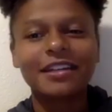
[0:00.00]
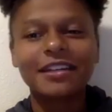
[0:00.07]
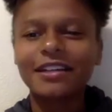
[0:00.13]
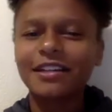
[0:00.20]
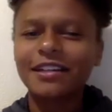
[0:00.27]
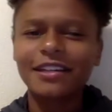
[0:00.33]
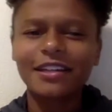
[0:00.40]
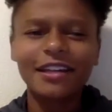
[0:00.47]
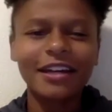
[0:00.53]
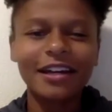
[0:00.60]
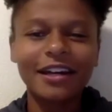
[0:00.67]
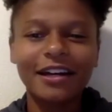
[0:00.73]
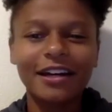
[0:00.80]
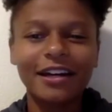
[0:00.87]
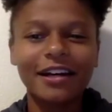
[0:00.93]

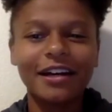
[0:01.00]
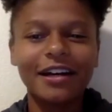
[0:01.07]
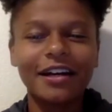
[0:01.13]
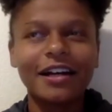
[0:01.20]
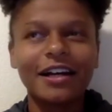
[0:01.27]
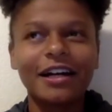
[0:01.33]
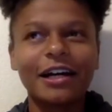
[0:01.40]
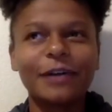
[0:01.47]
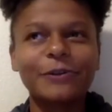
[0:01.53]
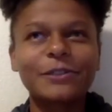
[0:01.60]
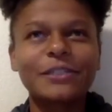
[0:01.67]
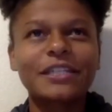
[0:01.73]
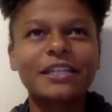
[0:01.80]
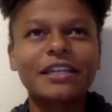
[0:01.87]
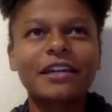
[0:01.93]
Yeah. I would
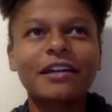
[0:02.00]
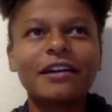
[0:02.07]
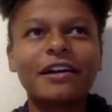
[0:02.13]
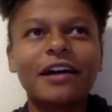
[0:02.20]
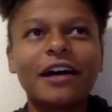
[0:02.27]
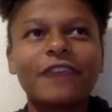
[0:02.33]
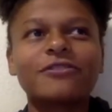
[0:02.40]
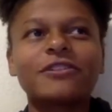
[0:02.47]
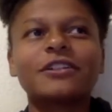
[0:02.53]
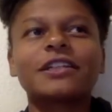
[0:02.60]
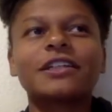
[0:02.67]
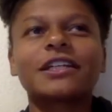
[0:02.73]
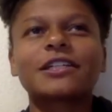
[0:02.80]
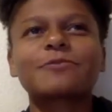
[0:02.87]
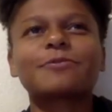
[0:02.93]
say I felt
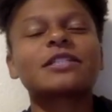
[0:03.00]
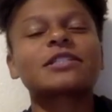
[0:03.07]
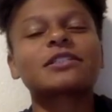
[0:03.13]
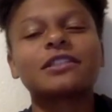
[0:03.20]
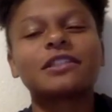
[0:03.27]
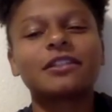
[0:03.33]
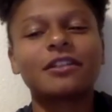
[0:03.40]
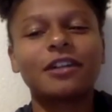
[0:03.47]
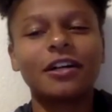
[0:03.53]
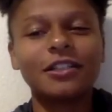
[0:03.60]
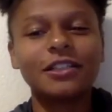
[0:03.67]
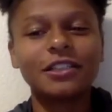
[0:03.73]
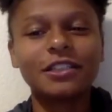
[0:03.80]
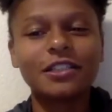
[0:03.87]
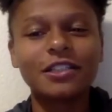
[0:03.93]
like, especially in
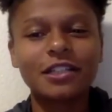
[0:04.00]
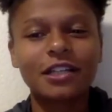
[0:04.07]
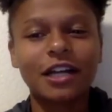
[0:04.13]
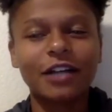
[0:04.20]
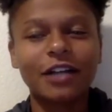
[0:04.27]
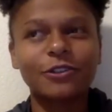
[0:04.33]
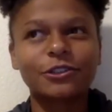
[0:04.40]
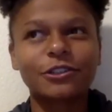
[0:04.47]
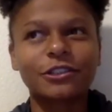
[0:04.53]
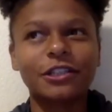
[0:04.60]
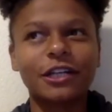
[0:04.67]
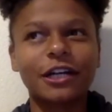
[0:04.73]
college, I learned a lot